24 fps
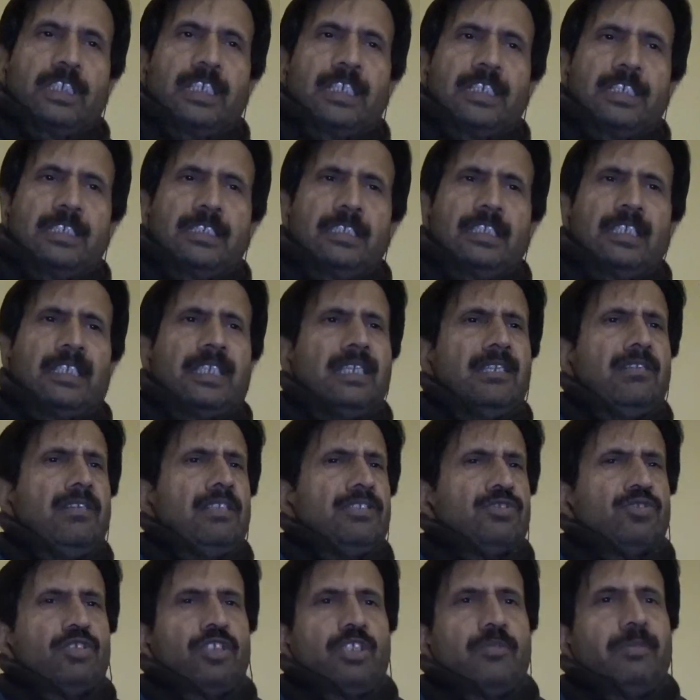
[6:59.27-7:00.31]
and they can
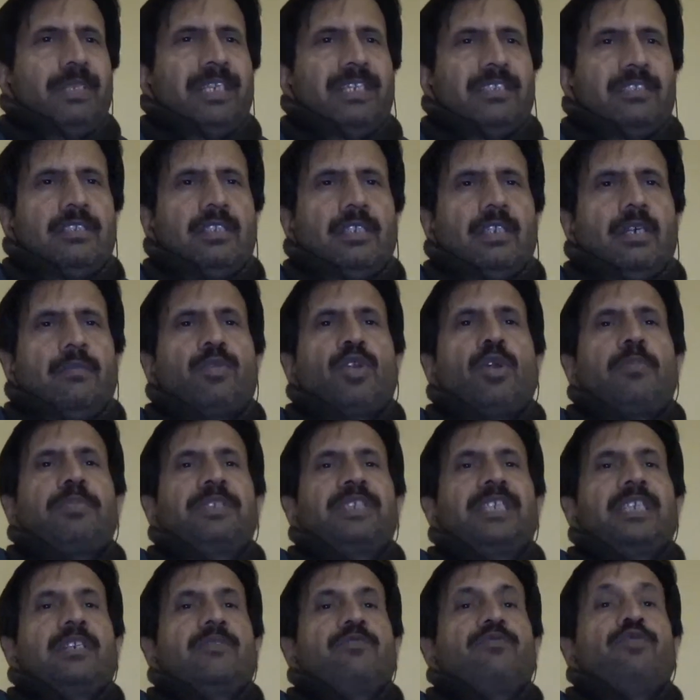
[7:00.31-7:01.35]
also recommend the
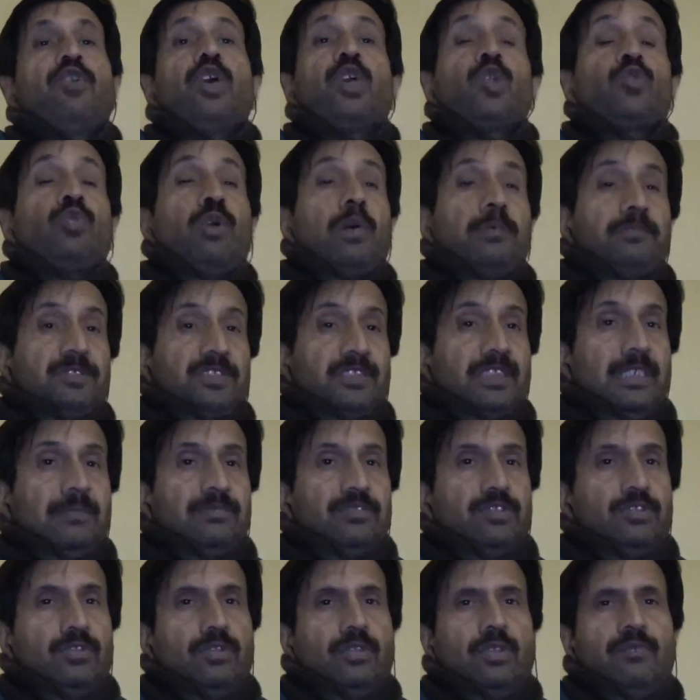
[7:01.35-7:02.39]
appropriate follow-up
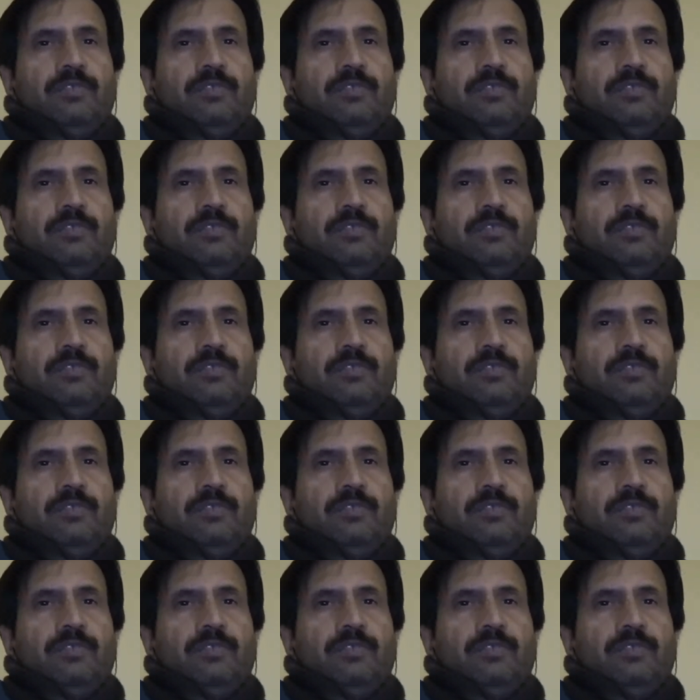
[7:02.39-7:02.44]
steps,